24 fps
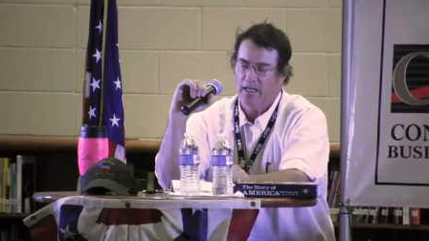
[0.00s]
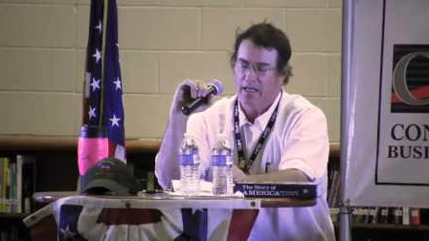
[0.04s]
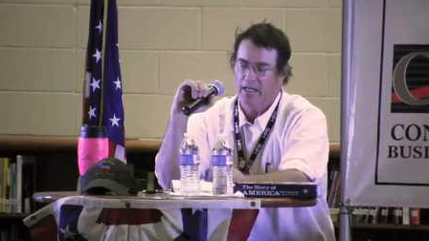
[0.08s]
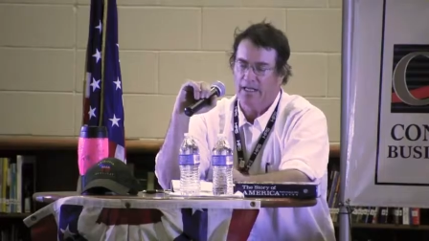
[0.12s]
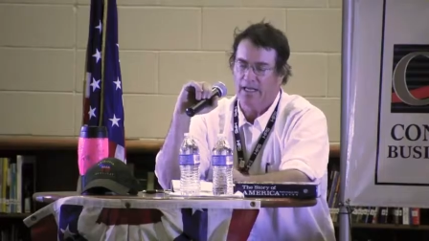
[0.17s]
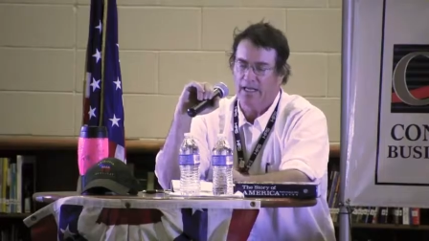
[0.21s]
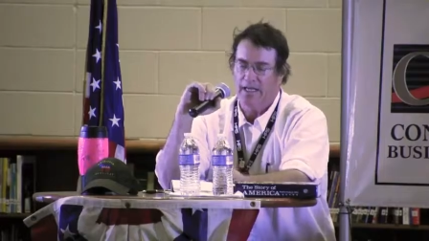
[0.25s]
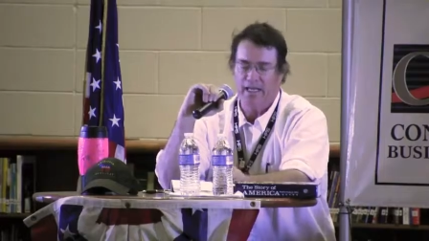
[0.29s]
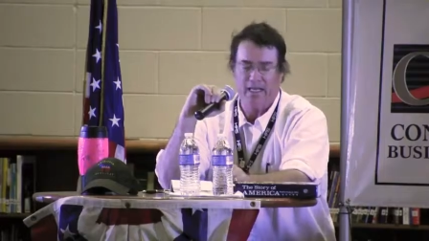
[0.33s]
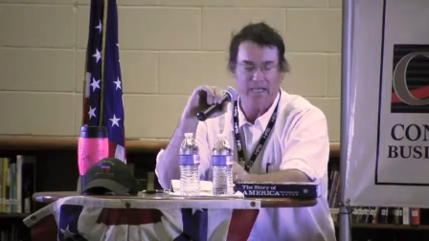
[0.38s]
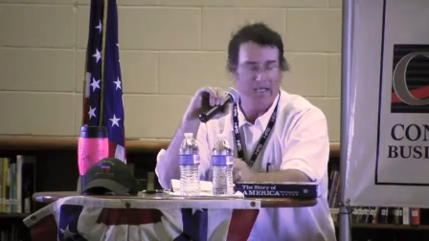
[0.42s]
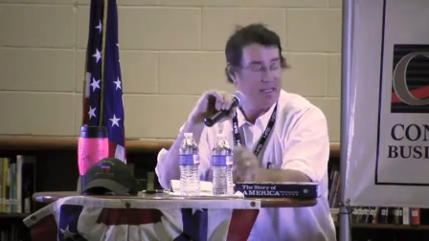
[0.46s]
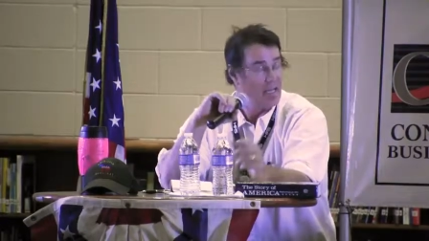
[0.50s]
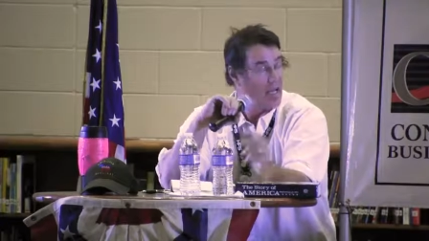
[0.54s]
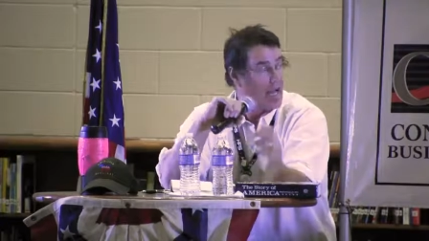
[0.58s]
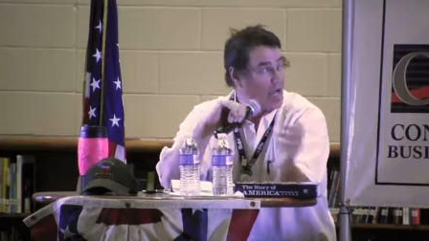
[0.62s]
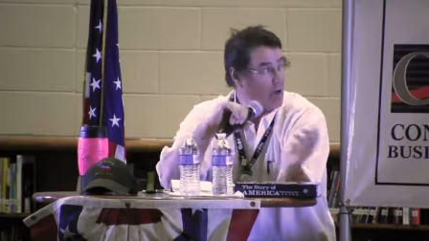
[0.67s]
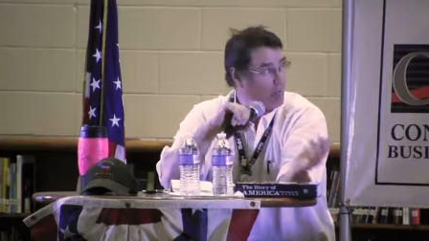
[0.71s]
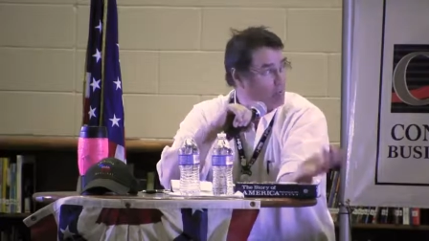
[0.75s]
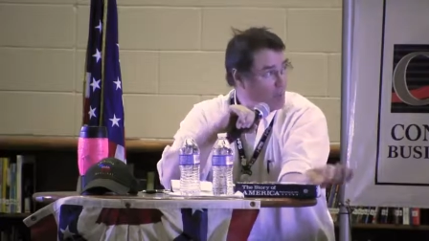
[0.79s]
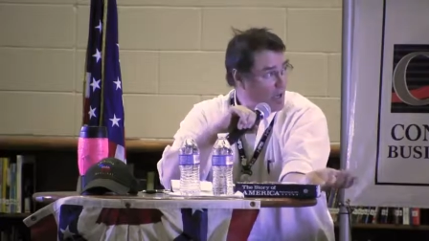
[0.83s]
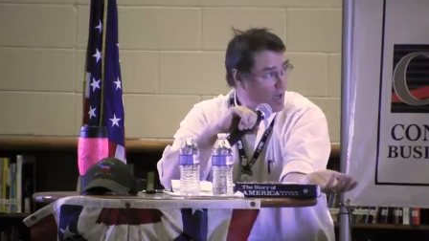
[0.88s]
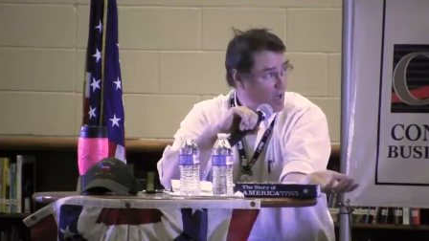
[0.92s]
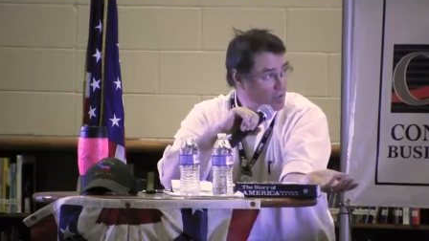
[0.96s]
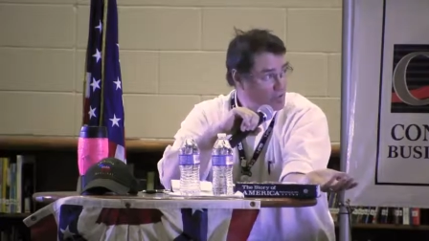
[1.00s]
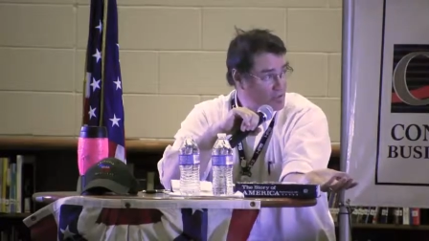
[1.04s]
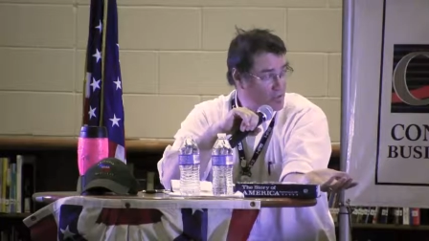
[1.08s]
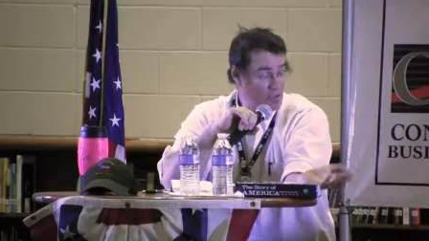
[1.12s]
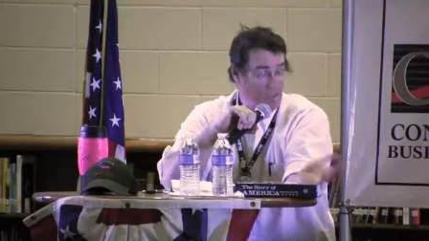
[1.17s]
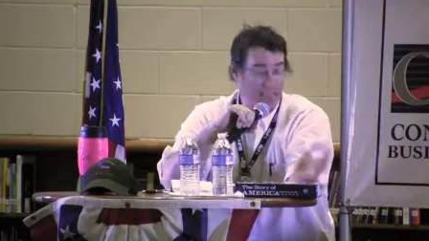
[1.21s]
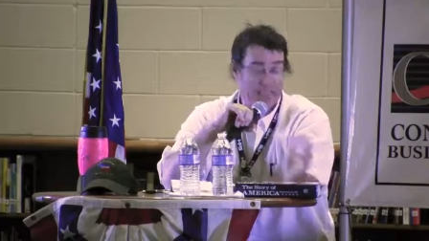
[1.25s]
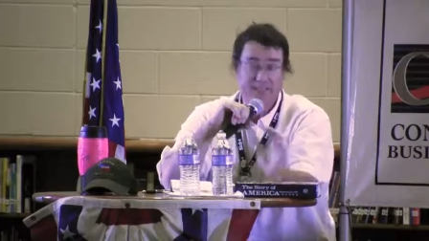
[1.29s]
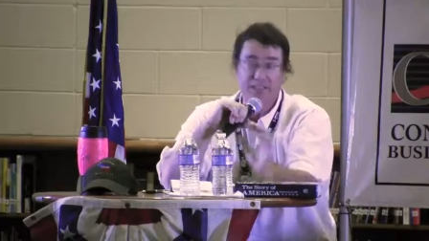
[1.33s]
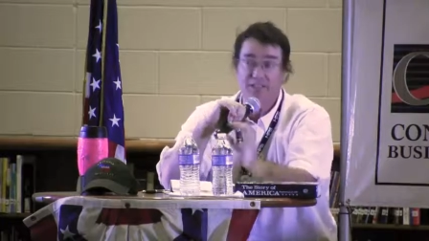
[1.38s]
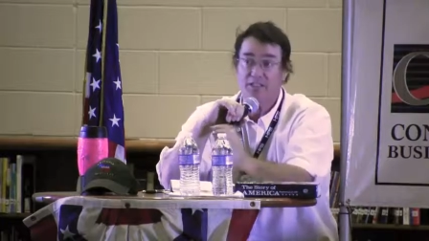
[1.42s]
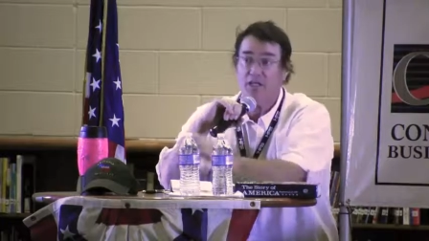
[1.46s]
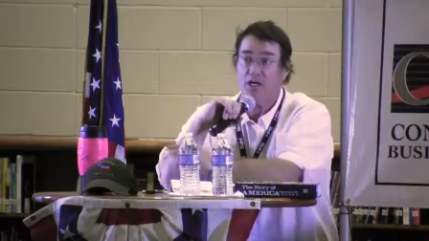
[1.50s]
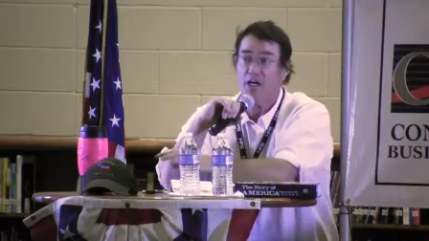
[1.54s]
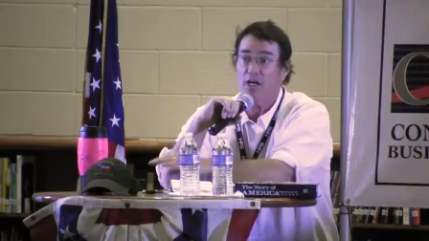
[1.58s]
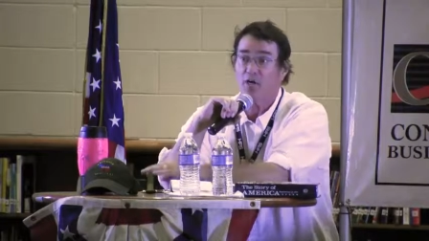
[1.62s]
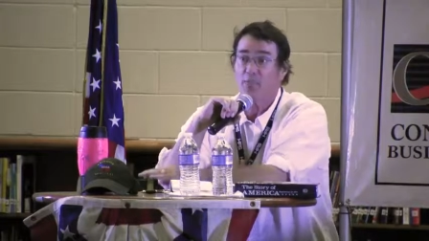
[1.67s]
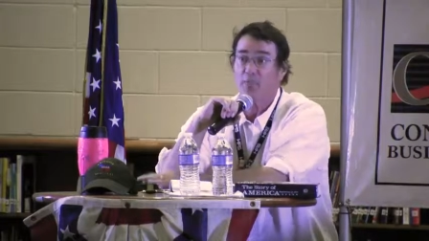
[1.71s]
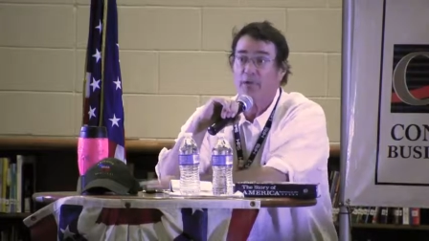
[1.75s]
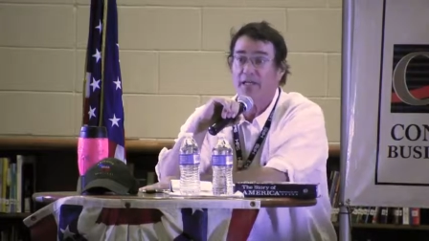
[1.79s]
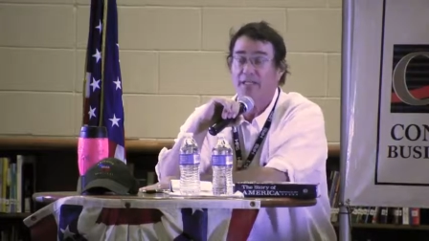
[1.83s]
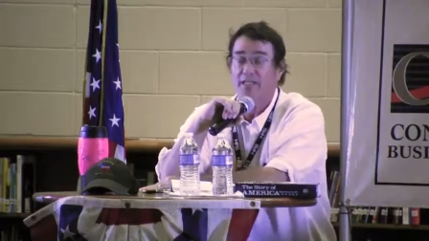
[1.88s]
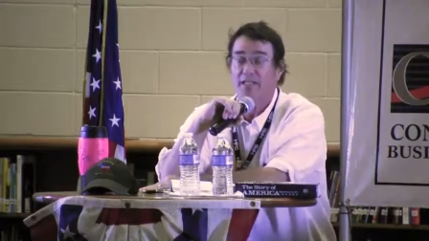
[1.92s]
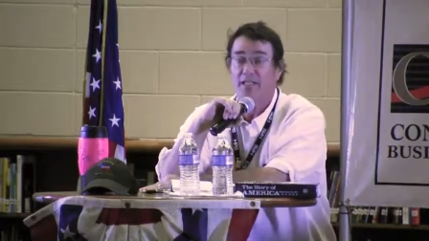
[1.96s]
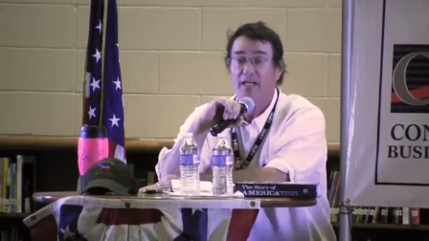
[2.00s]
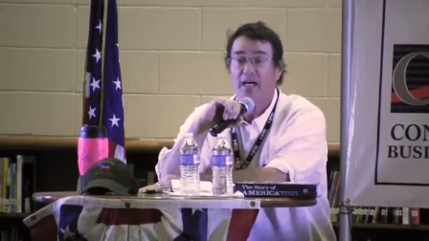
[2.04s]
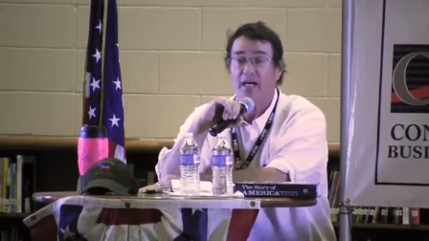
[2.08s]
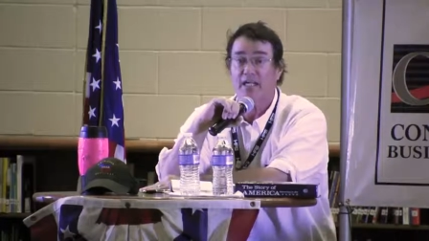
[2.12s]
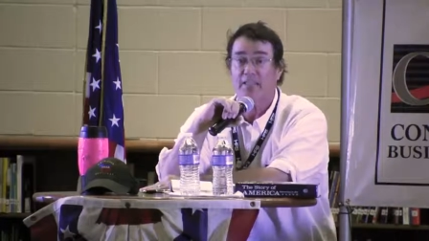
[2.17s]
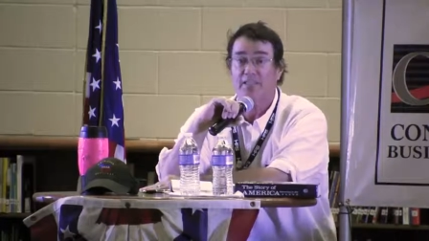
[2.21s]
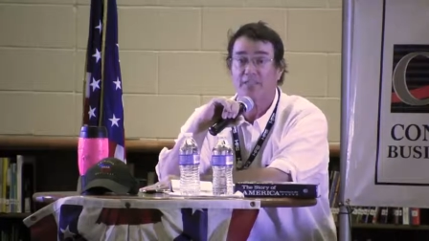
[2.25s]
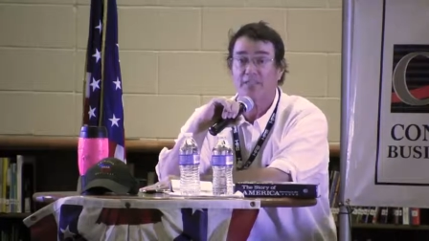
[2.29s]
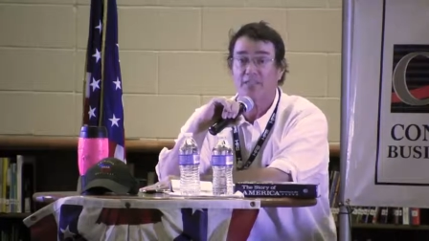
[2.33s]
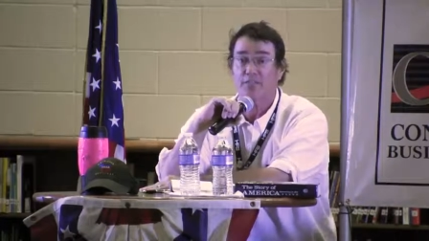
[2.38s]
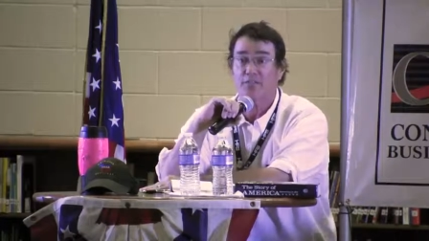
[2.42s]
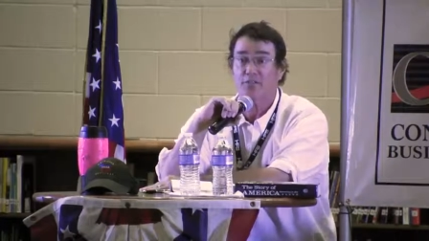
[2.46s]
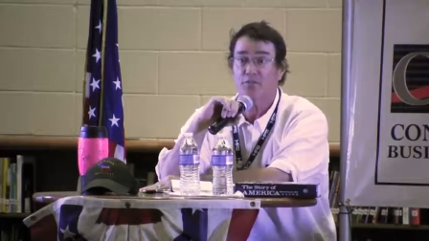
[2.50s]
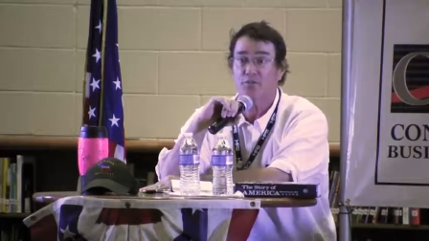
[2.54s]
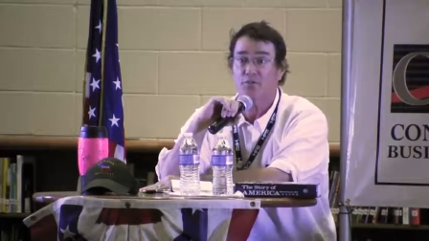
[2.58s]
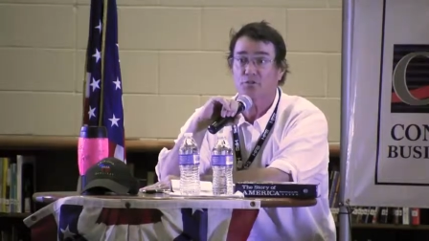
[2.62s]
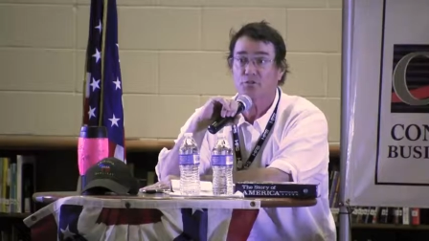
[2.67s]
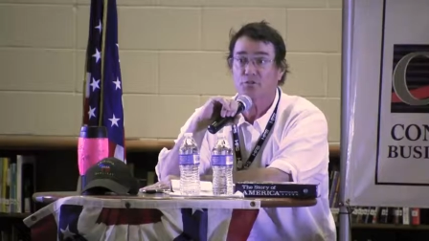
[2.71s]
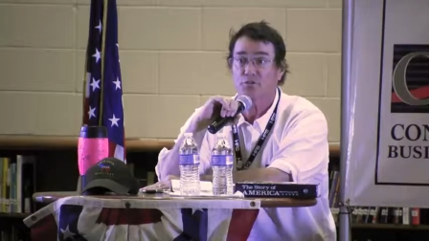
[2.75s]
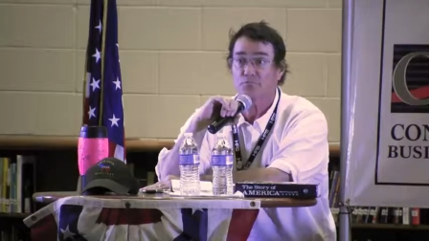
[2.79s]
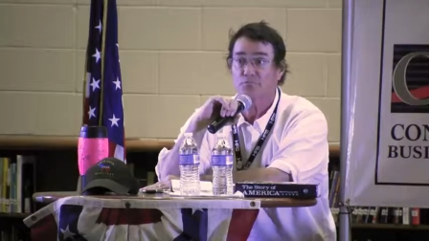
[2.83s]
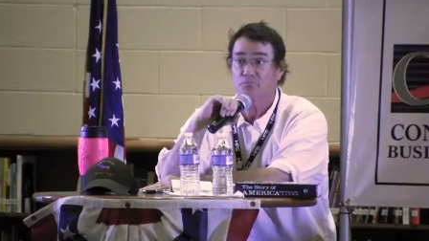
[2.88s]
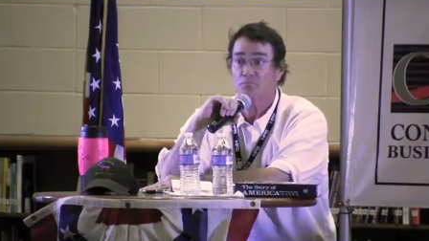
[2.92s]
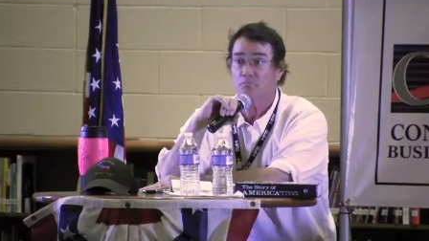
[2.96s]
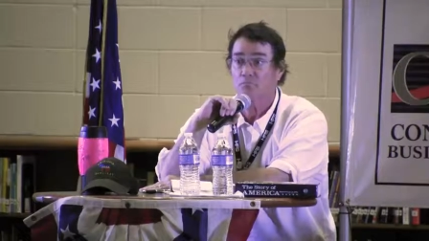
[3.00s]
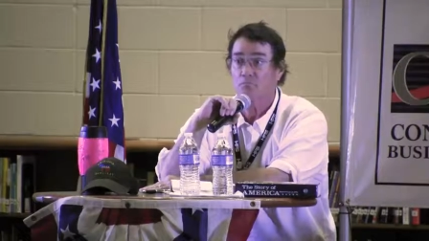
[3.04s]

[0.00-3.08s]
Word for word: And I would also like to talk about the Constitution.